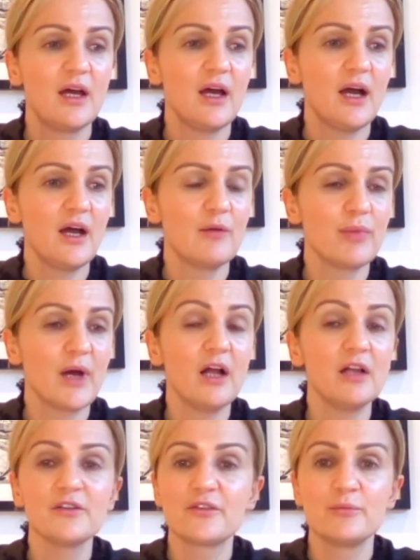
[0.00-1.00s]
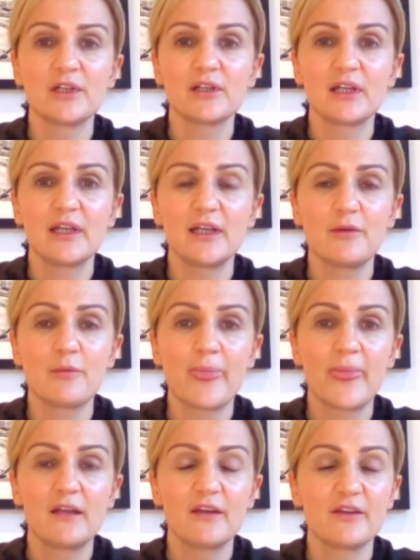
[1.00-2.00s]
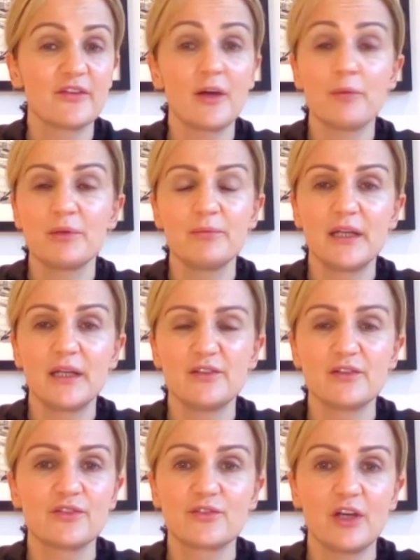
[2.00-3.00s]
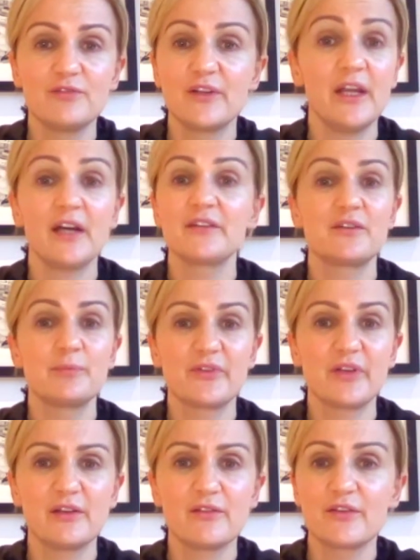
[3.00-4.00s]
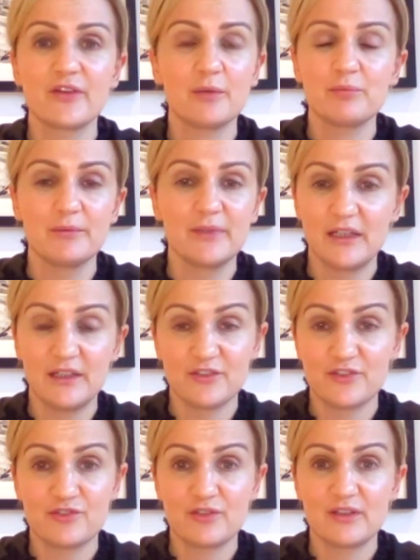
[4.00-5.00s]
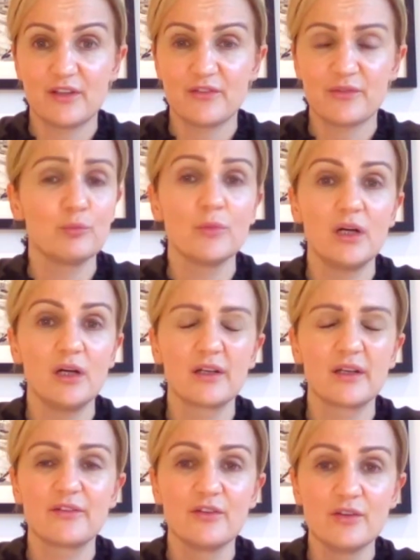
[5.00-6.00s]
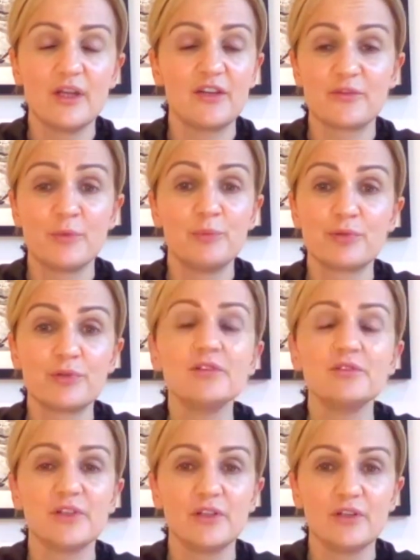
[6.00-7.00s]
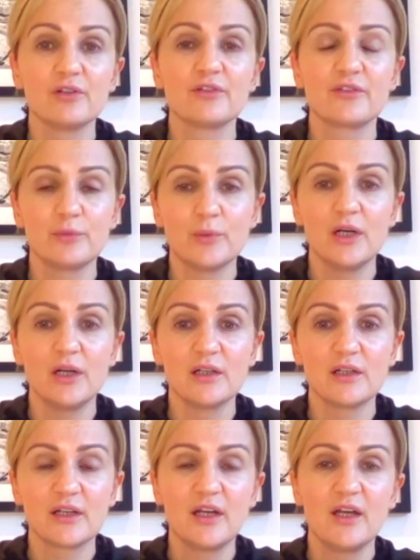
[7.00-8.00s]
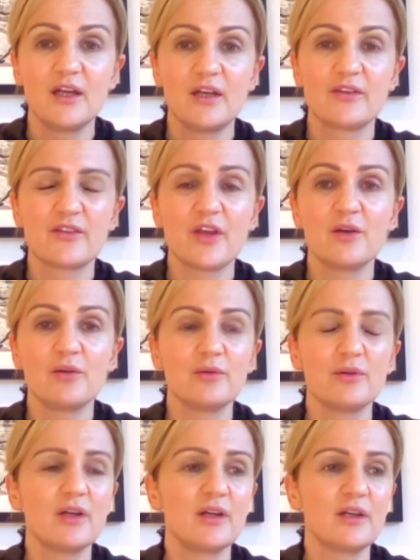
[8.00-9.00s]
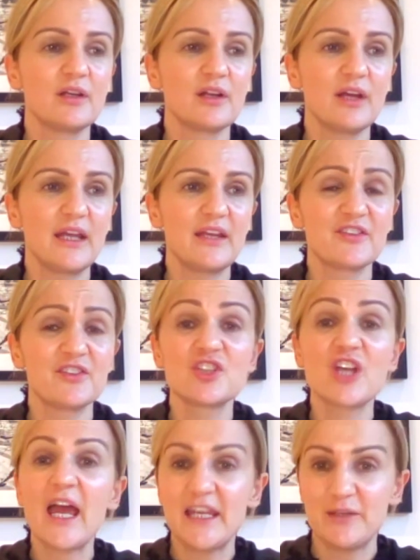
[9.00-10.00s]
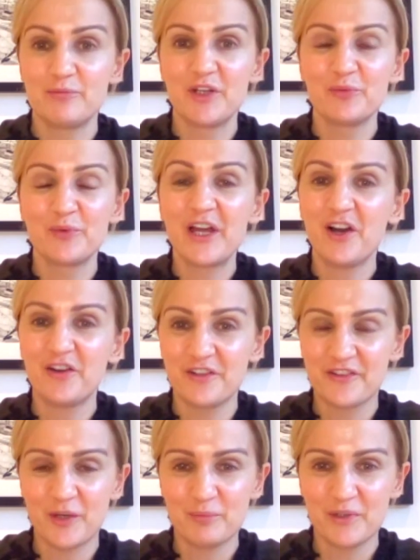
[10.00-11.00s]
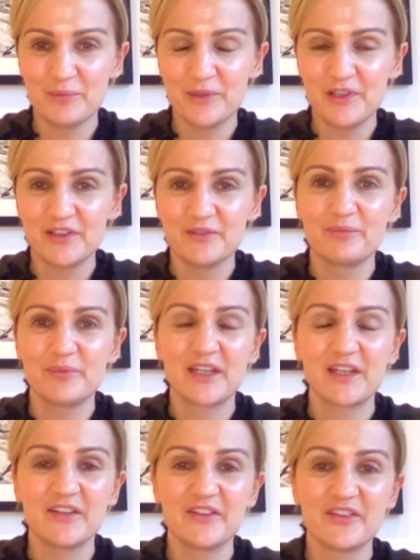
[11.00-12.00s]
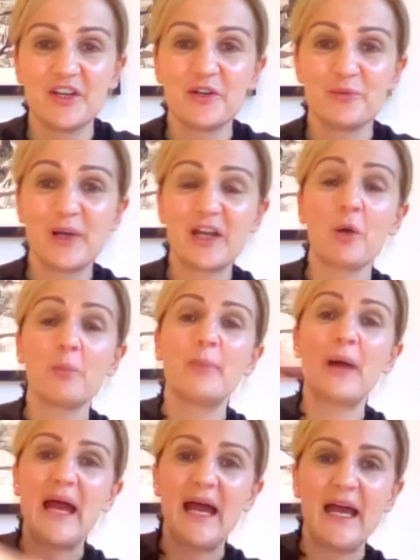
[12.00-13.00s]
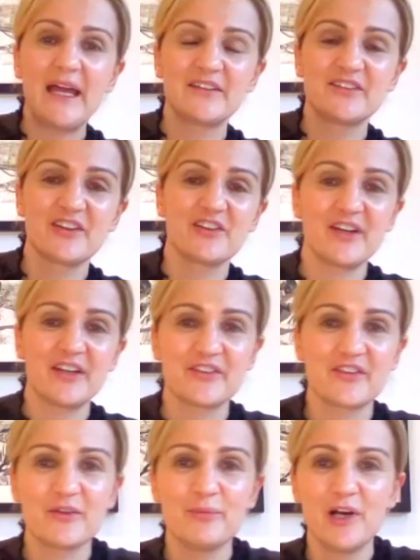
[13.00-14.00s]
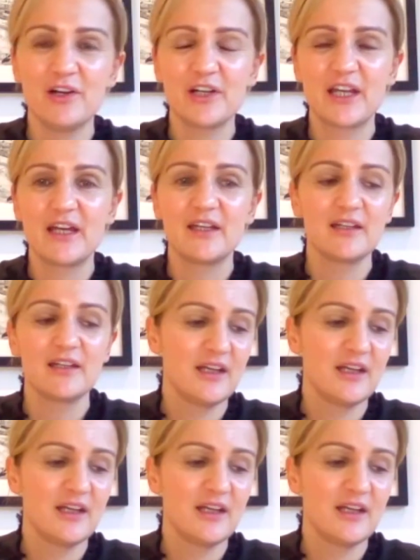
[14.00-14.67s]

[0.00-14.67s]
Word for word: Uh, but ultimately, the supplement industry, over 90% of the supplement industry doesn't work. It's, it's been proven not to work. So, you know, it's a shame that we are a supplement because we're compared to the rest of the market.